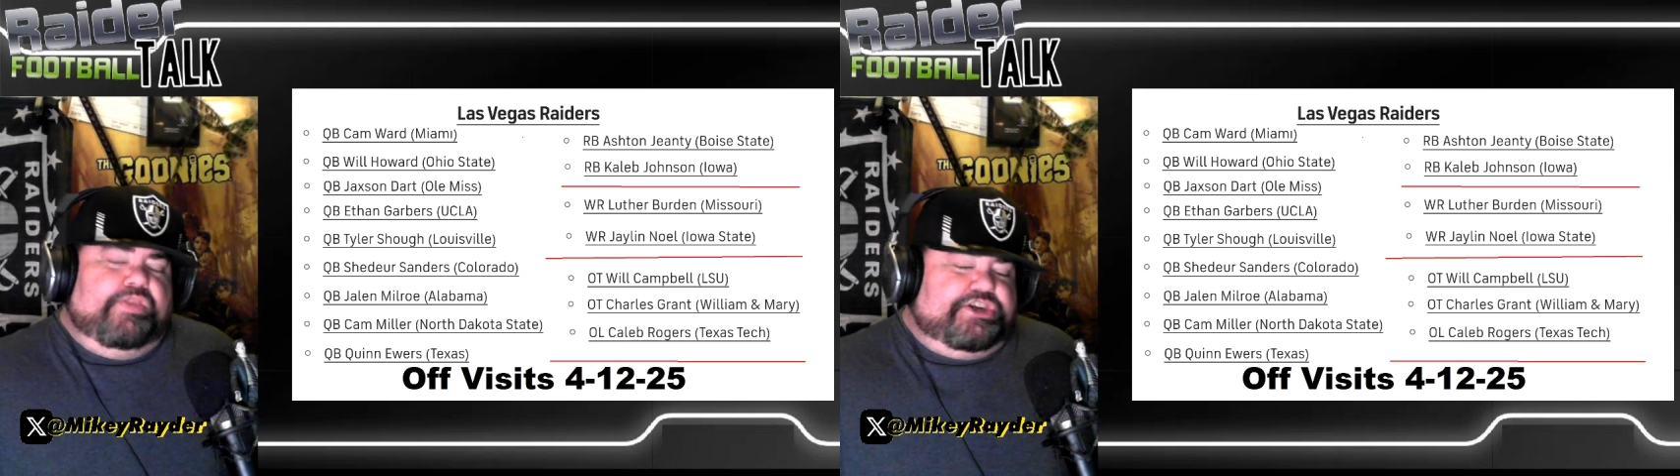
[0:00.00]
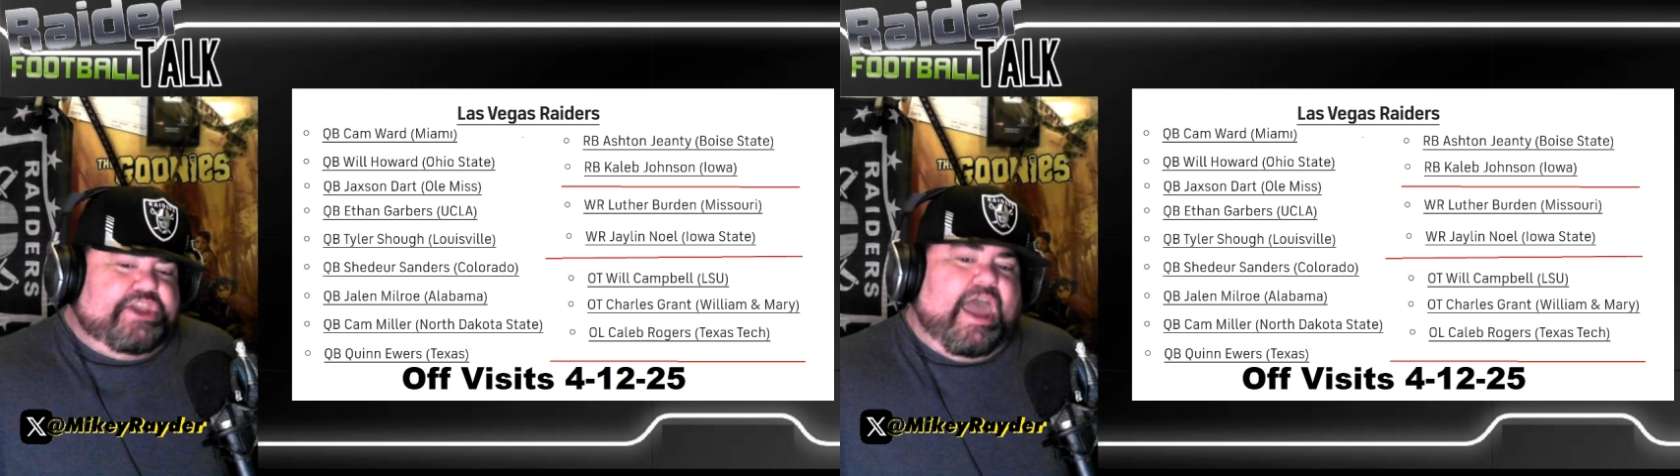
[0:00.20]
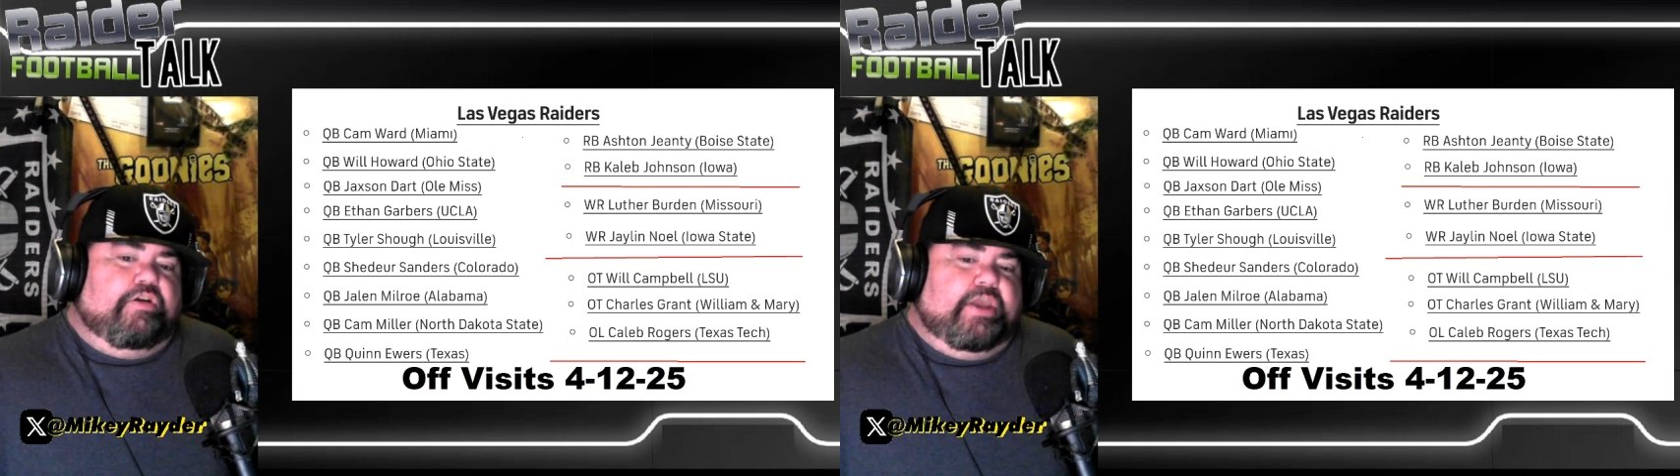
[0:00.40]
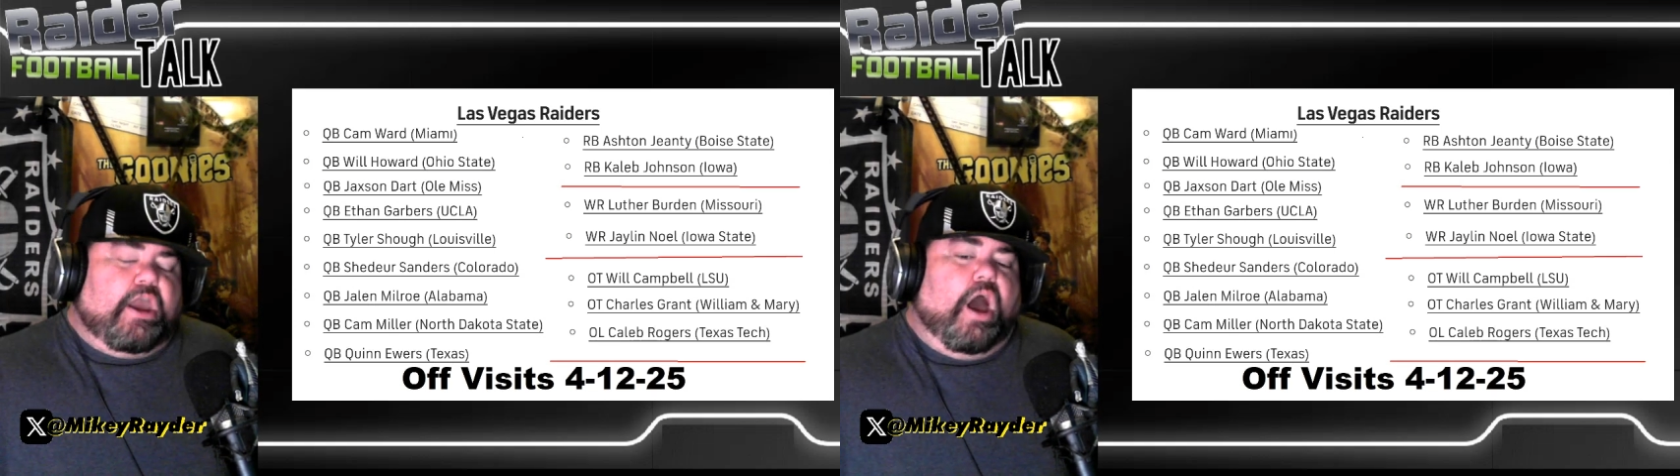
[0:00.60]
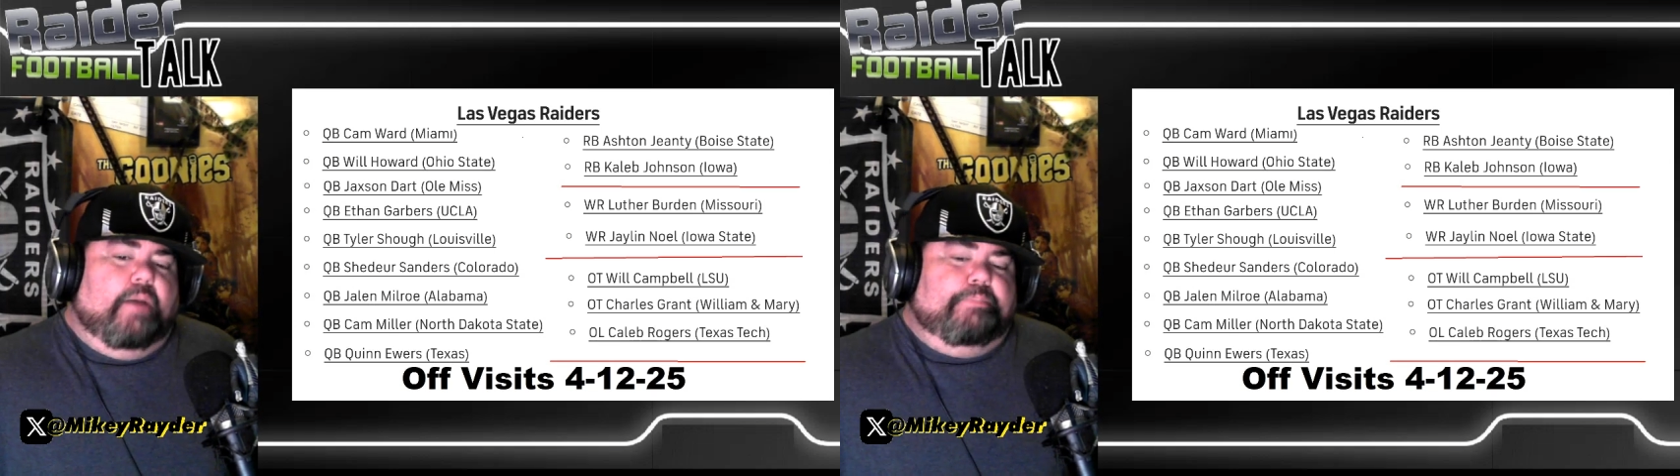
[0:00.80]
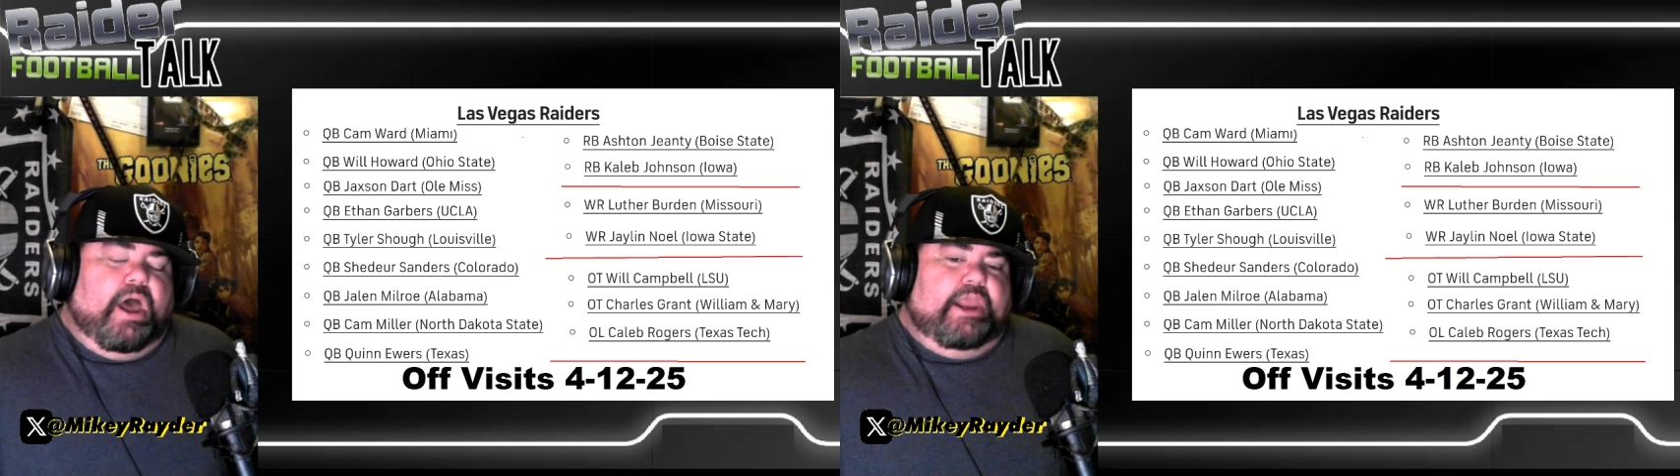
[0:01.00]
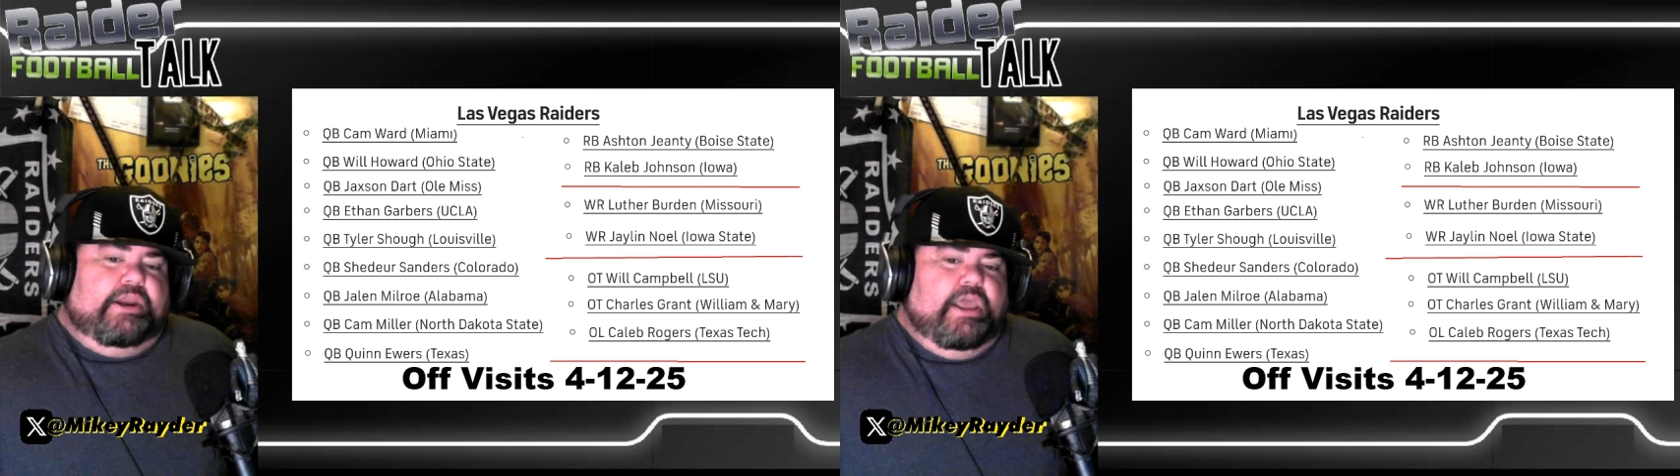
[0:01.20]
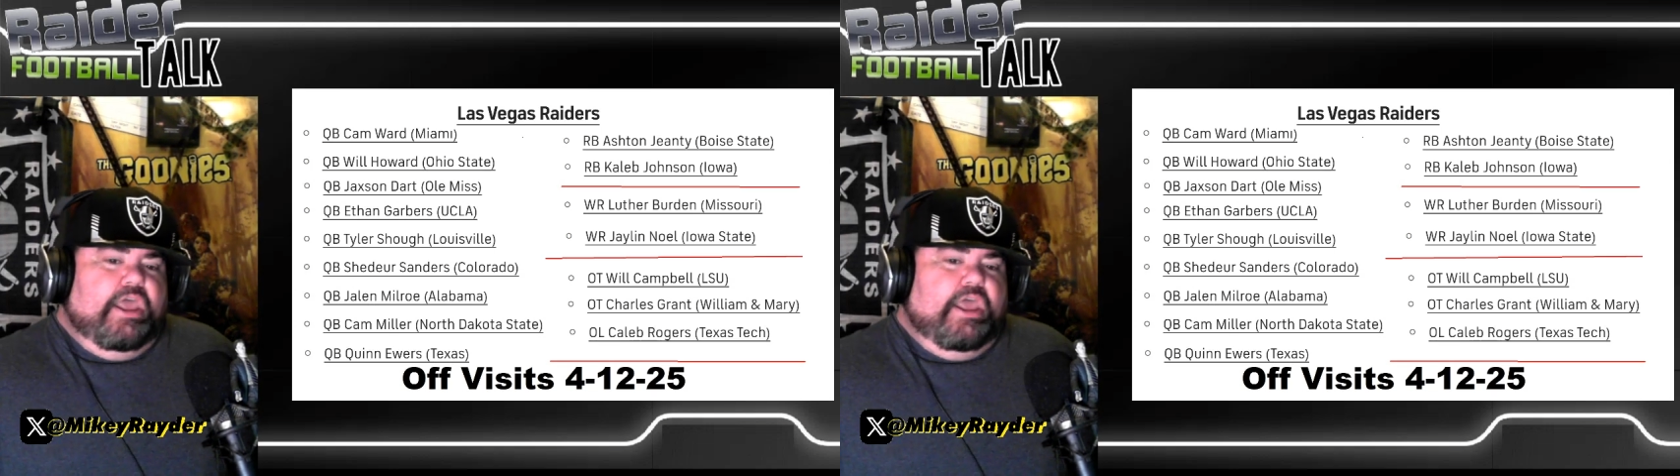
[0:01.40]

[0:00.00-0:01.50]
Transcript: the scouting combine